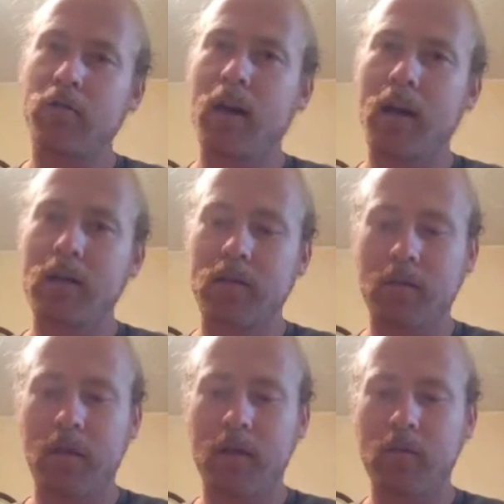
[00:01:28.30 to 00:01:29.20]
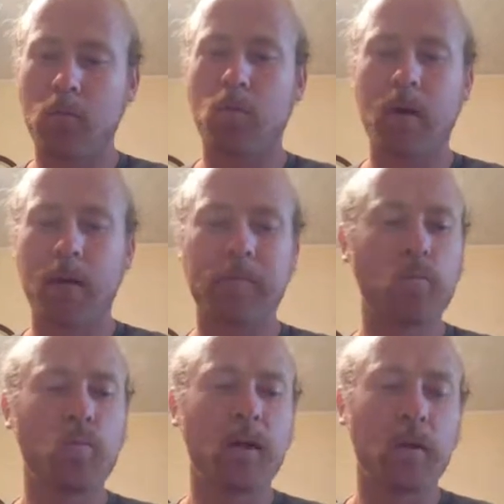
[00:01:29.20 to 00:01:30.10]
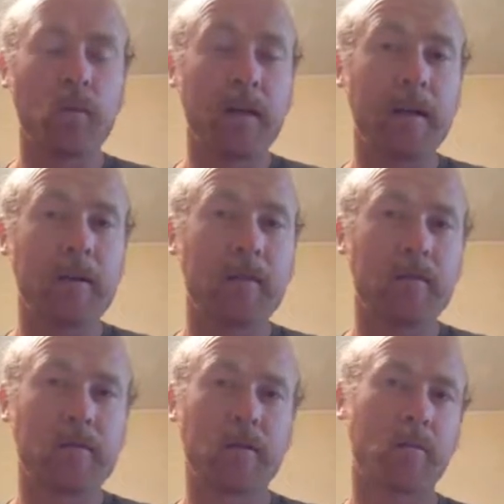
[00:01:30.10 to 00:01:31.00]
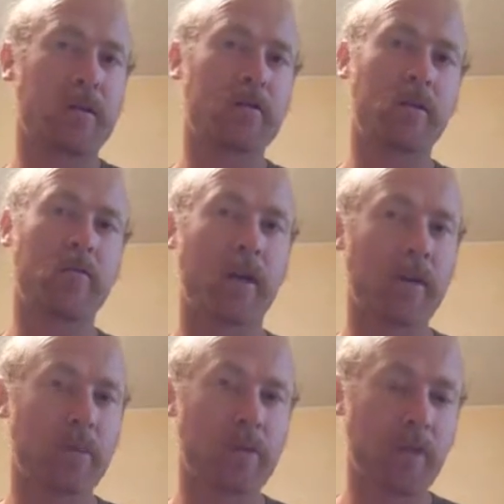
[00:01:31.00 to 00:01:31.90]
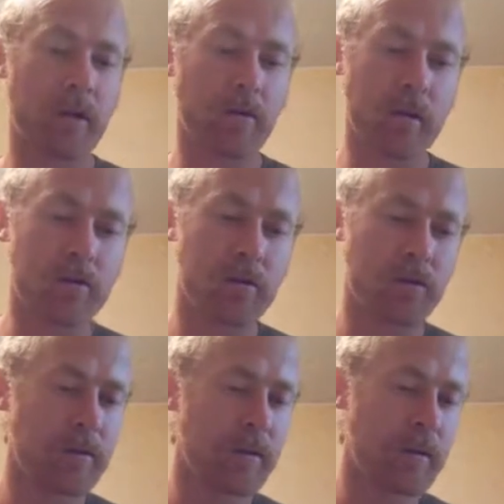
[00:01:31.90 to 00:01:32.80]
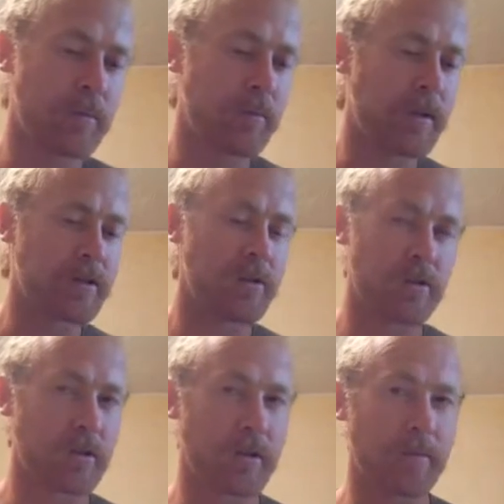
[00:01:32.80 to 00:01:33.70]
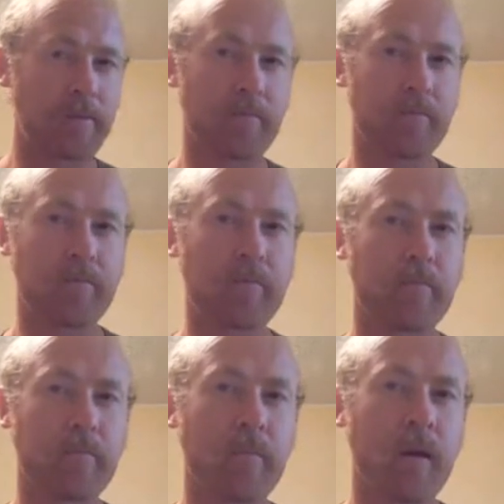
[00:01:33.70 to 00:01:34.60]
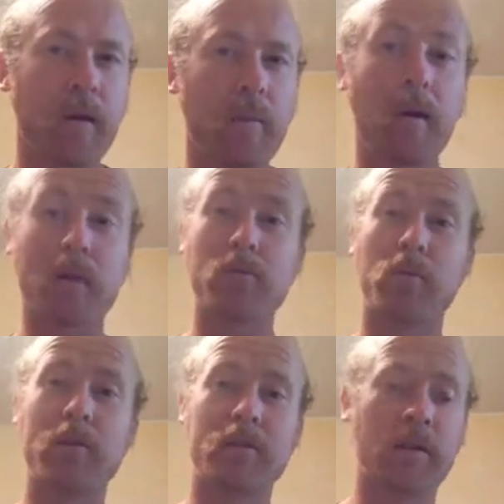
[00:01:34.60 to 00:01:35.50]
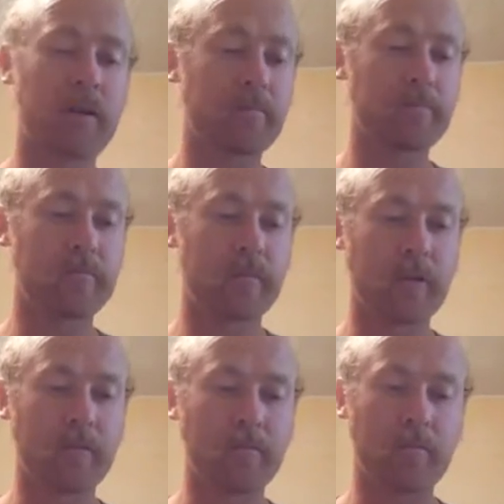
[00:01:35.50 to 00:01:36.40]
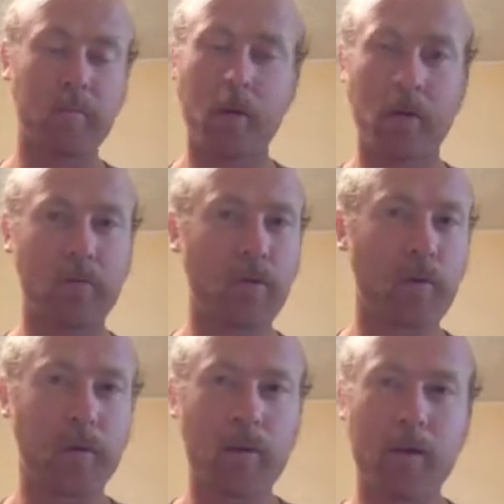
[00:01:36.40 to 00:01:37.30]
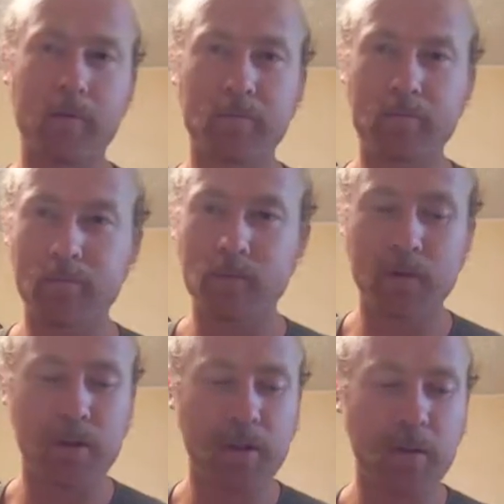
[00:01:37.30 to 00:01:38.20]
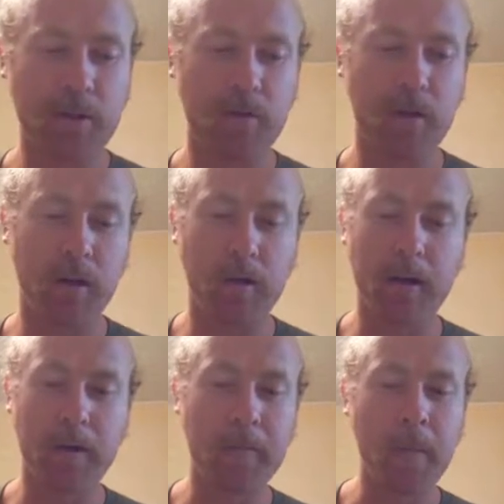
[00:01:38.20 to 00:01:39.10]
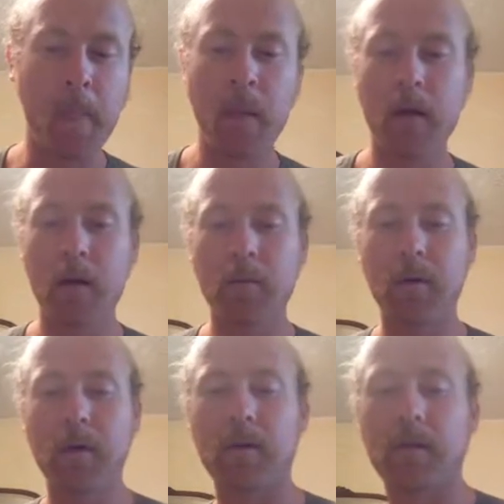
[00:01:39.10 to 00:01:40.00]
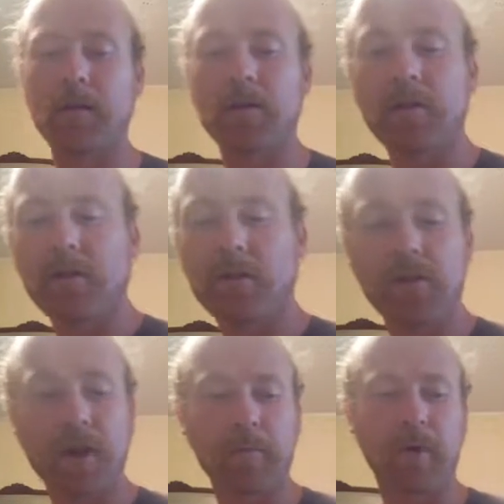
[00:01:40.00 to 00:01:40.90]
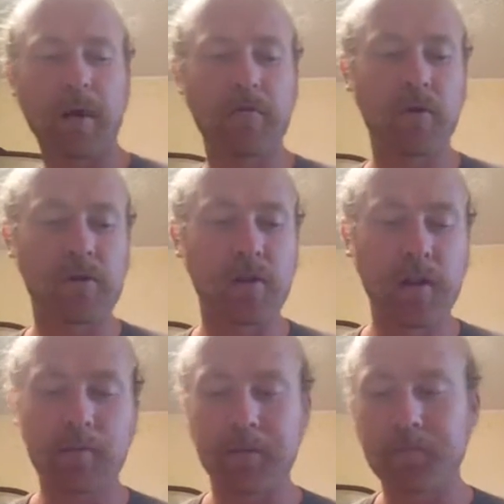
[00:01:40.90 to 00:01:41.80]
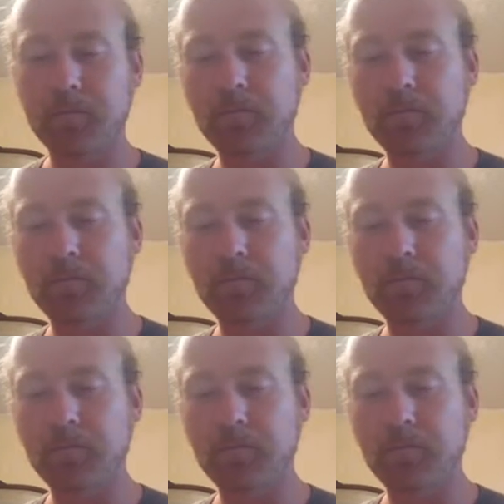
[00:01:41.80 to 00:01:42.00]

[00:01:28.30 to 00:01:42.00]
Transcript: facts aside from what I, what I read. Some of this stuff can be speculation, um, but it's just a possible insight, and y'all can throw that around and just see what you think about it. But in uh, Genesis chapter 8, verse 11,